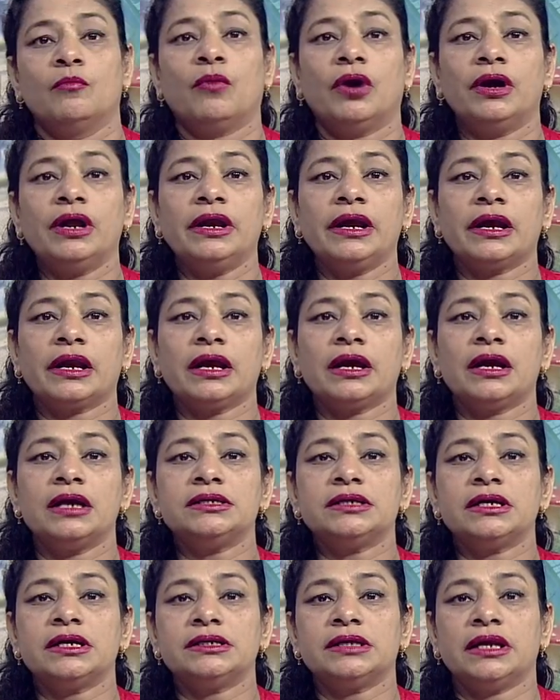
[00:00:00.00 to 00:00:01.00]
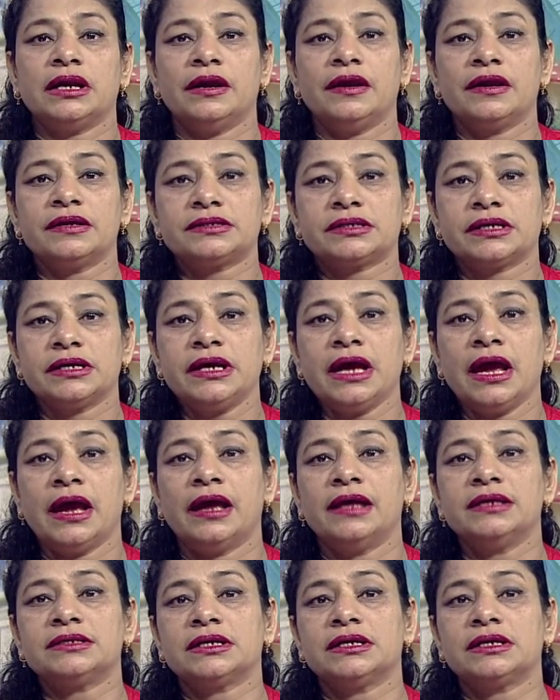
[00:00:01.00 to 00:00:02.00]
Modern agriculture is an industry,
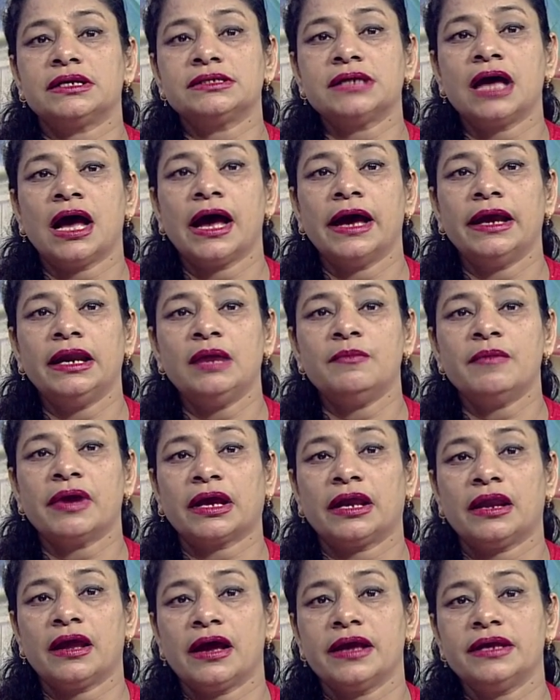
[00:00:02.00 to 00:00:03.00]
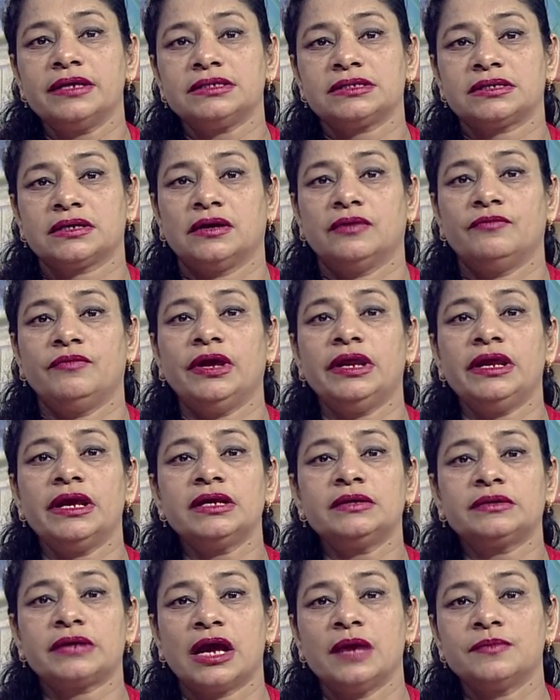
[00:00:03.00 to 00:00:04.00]
hence it is highly mechanized.
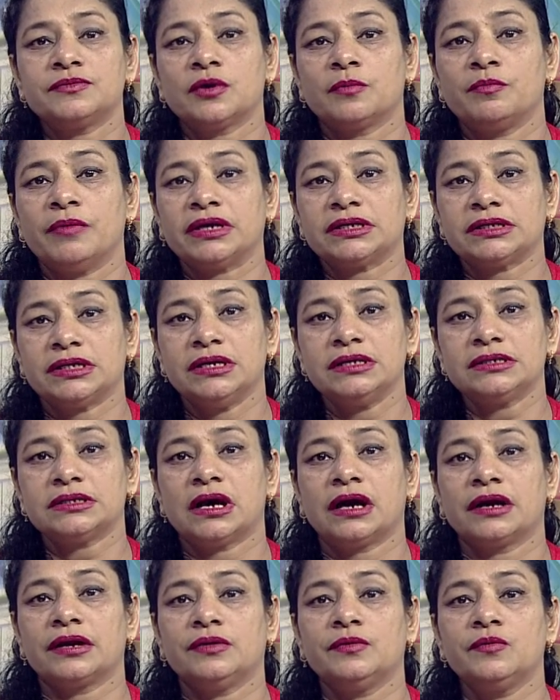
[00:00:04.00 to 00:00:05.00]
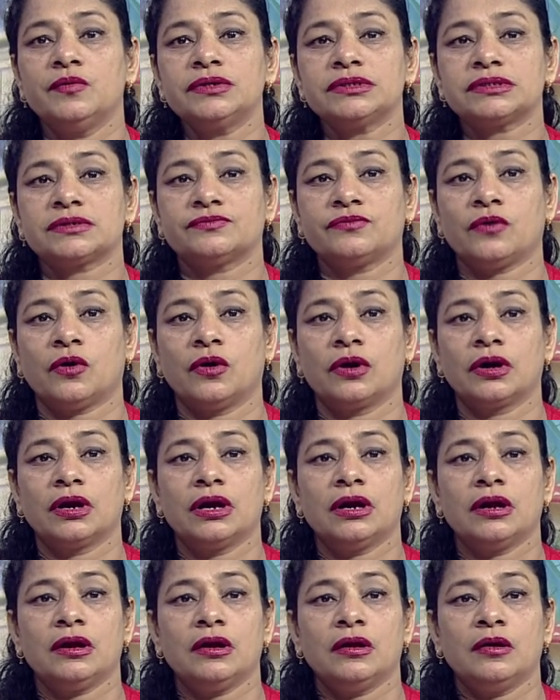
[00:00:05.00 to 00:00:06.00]
Various types of machines are used for
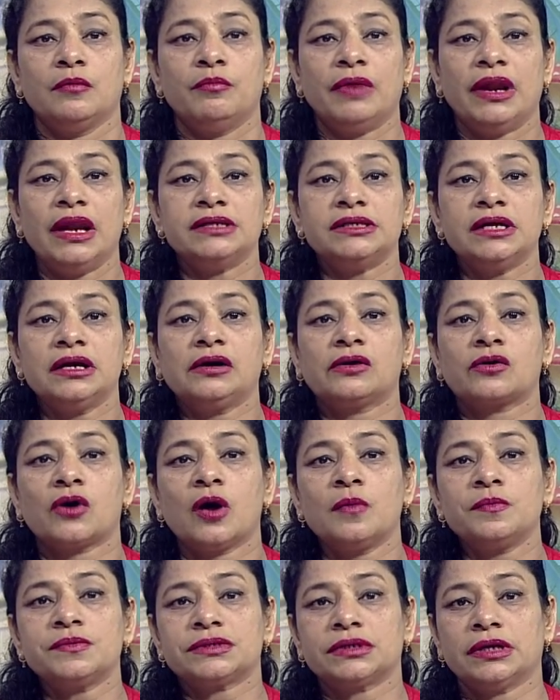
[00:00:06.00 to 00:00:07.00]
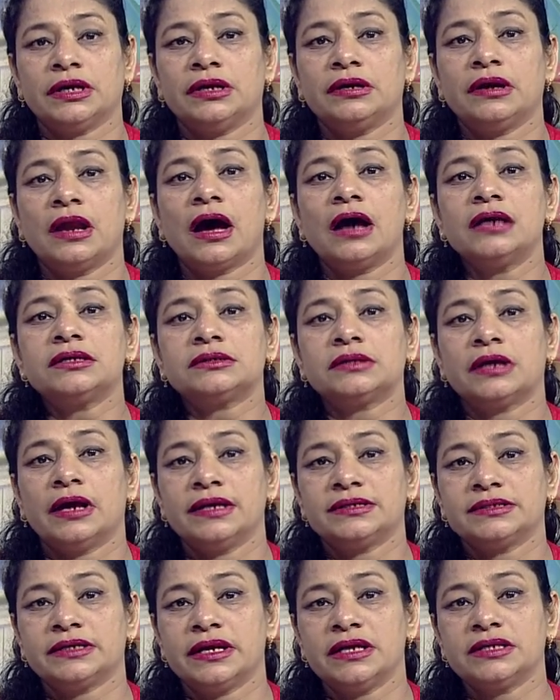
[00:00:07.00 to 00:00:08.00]
managing crops in large
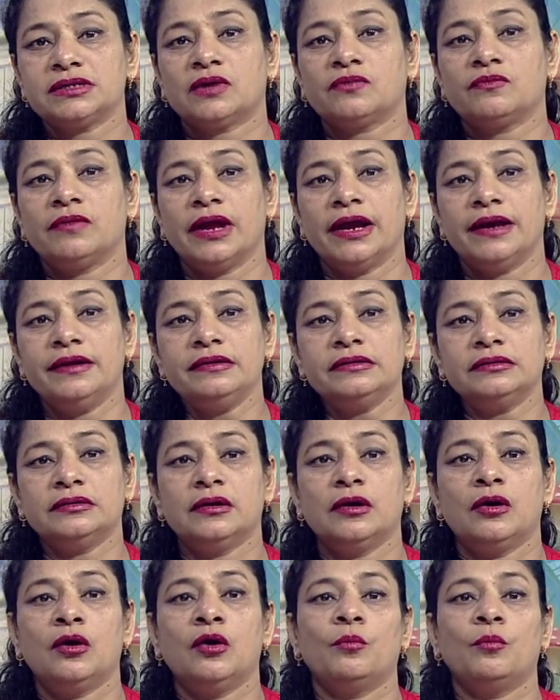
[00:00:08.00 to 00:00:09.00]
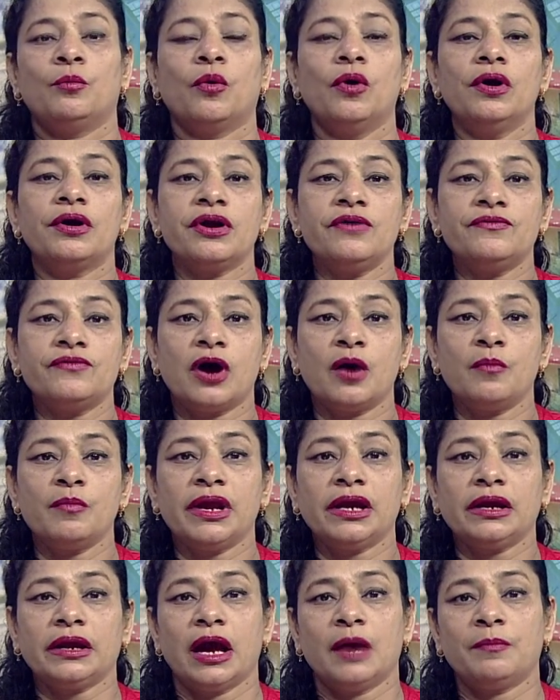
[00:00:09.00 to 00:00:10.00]
acreages of land. Poultry
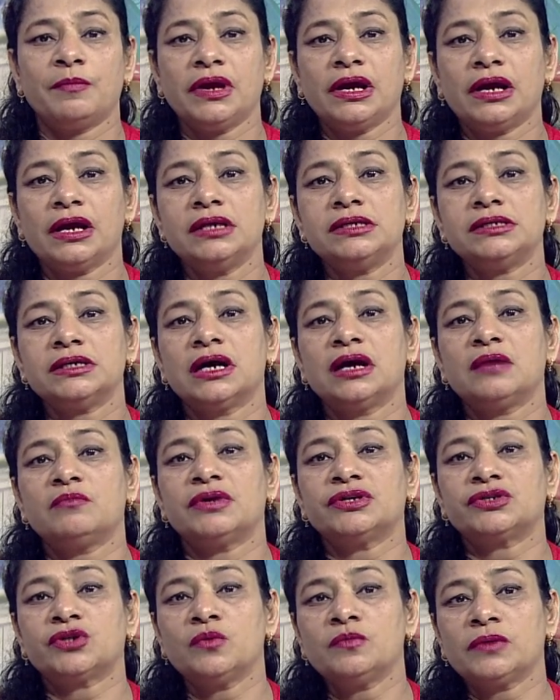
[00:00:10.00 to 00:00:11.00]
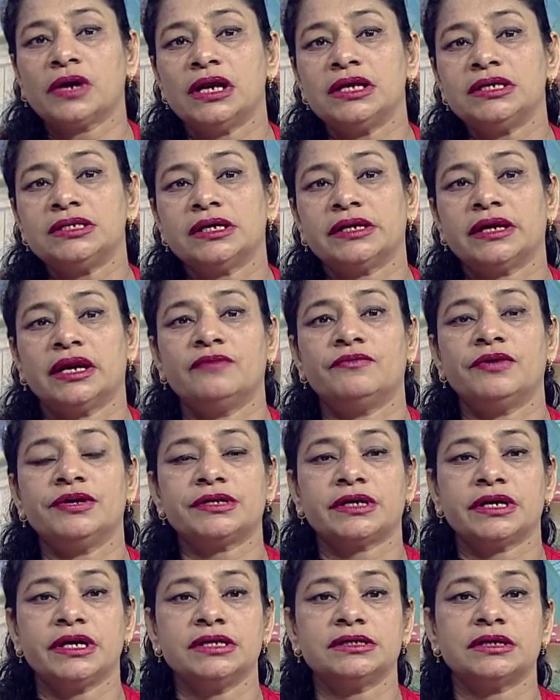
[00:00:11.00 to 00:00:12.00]
farming, apiculture, mushroom culture and
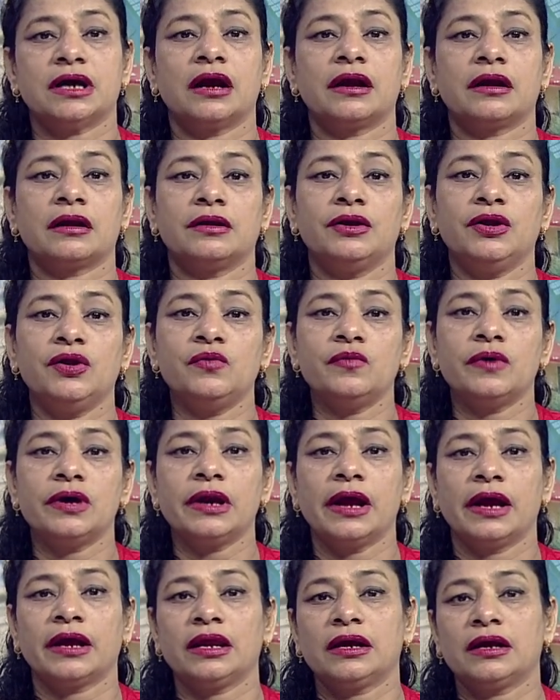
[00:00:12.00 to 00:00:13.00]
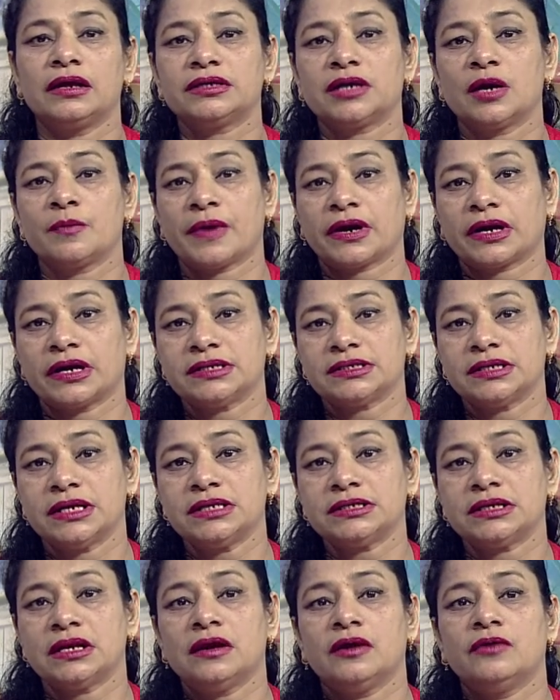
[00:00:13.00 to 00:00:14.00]
fisheries are newer agricultural
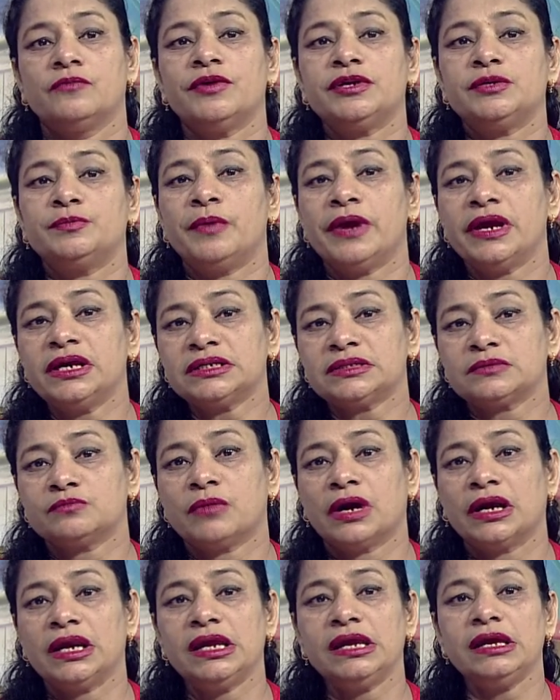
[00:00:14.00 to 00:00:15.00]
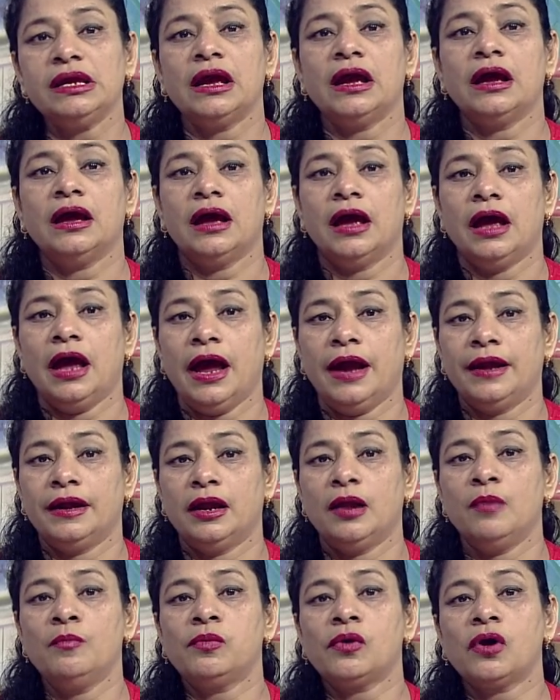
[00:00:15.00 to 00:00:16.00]
practices which brings money
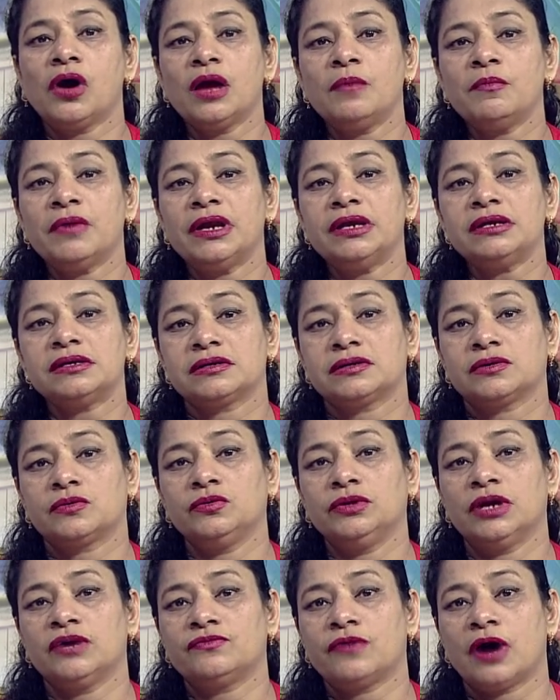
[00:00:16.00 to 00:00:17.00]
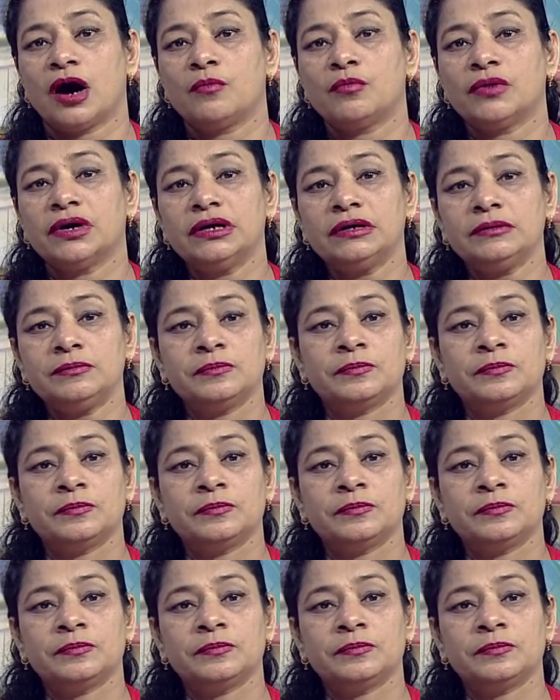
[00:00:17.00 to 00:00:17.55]
and employment to the farmer.